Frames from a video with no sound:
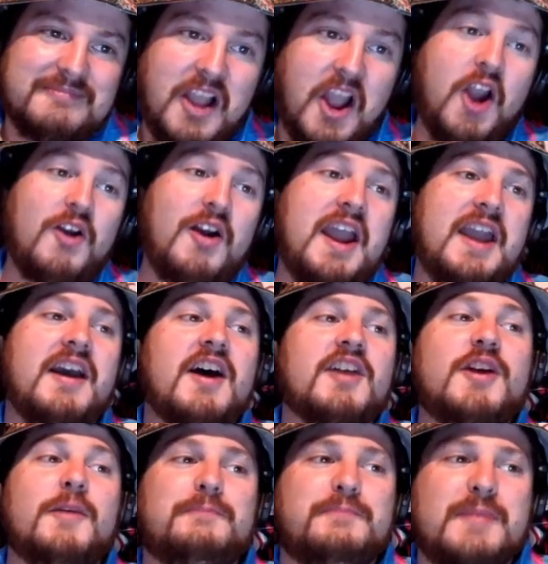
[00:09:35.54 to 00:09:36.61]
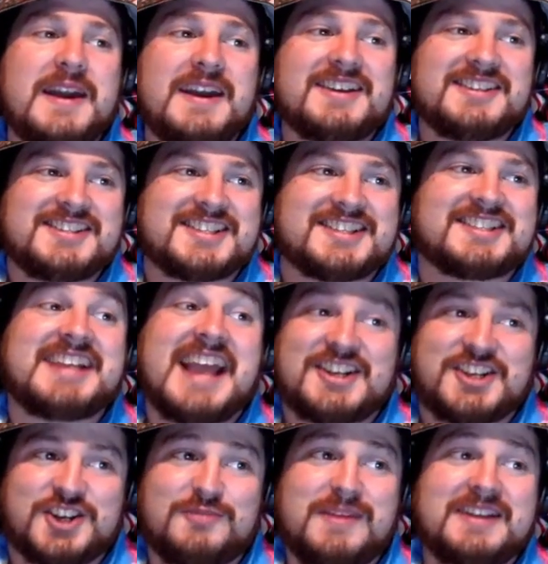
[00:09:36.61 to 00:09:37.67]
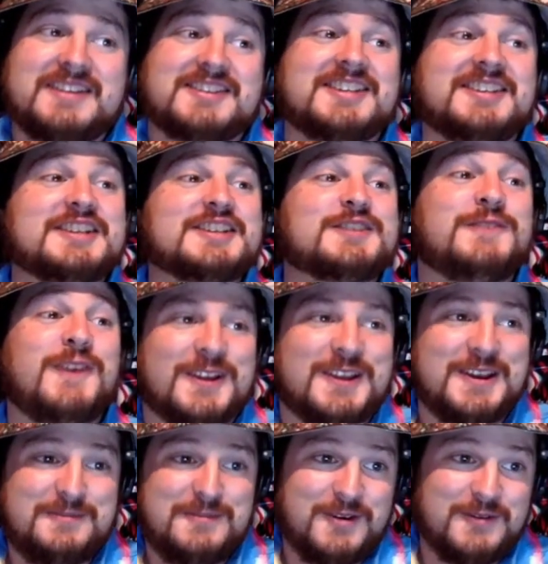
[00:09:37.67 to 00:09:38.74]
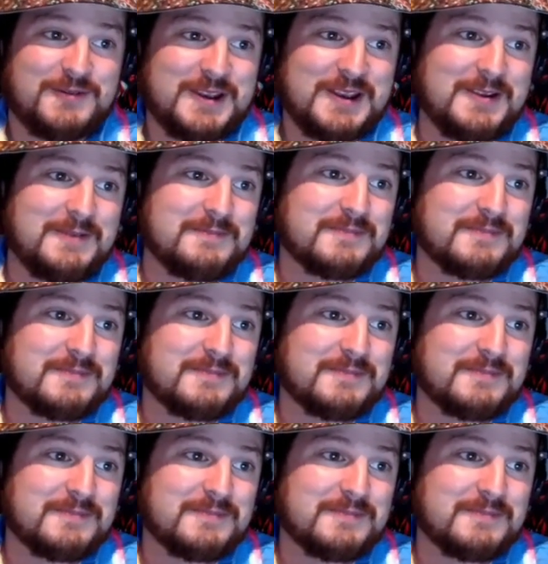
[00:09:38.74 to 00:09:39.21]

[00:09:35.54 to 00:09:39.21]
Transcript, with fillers: All right, so, the biggest detriment to this fucking movie...